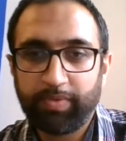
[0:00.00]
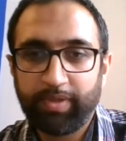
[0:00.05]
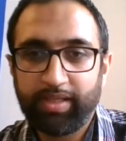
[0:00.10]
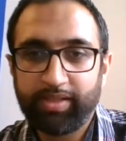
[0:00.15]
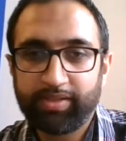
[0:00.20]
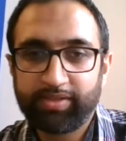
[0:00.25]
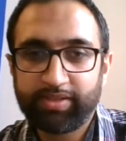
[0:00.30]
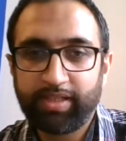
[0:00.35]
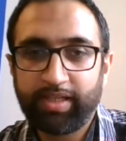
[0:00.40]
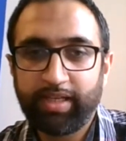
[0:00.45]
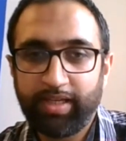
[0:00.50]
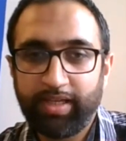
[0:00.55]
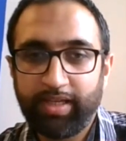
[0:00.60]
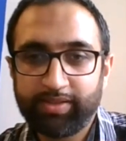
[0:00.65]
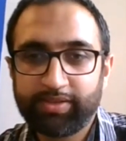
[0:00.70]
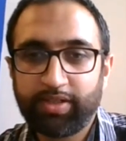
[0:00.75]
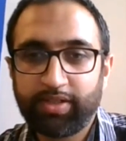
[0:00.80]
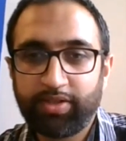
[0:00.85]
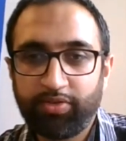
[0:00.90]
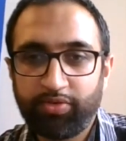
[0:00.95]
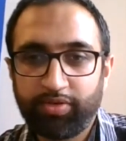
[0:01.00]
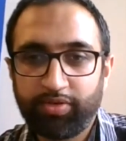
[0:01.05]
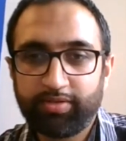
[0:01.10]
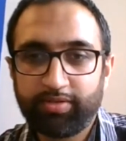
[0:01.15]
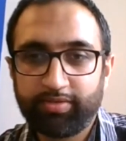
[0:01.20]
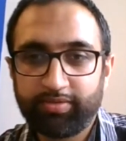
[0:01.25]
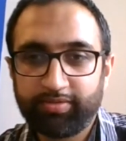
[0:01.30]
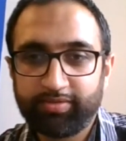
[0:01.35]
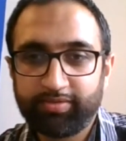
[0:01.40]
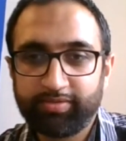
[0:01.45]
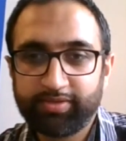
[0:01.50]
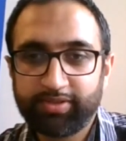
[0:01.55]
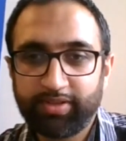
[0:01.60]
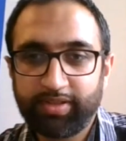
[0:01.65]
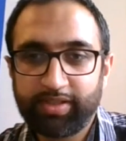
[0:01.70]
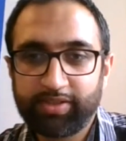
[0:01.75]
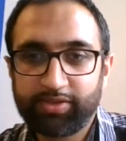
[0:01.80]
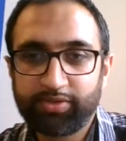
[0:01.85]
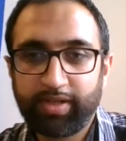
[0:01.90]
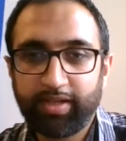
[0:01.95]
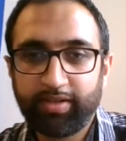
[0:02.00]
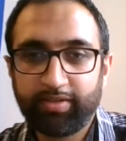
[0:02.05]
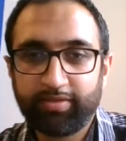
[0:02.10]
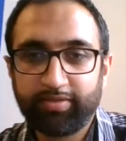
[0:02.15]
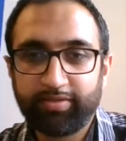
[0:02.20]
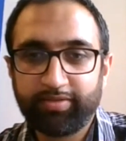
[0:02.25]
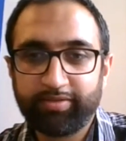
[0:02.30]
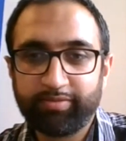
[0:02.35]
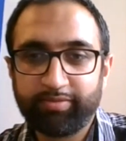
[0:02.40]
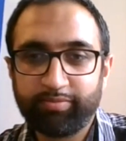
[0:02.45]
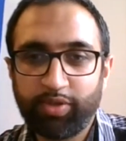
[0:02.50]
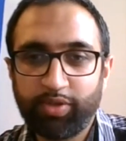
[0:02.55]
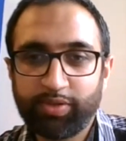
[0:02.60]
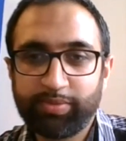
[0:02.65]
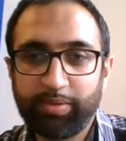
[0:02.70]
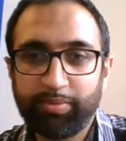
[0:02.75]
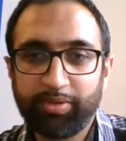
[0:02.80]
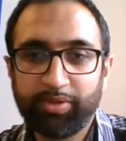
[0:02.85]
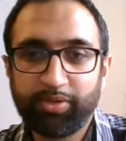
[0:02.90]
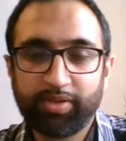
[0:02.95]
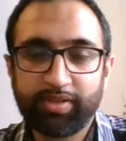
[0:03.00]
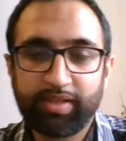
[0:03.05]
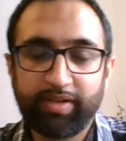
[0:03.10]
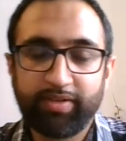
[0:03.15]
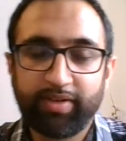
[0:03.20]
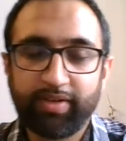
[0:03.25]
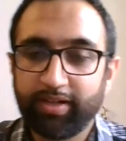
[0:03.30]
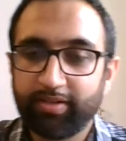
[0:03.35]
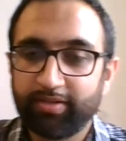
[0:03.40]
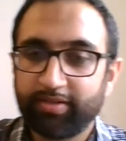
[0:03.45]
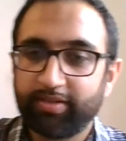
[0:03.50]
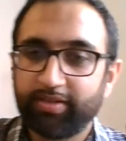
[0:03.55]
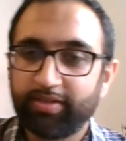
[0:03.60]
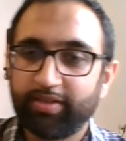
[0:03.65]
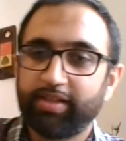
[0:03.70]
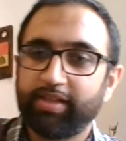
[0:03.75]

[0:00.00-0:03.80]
It is 100, so that's right. Most people got that right.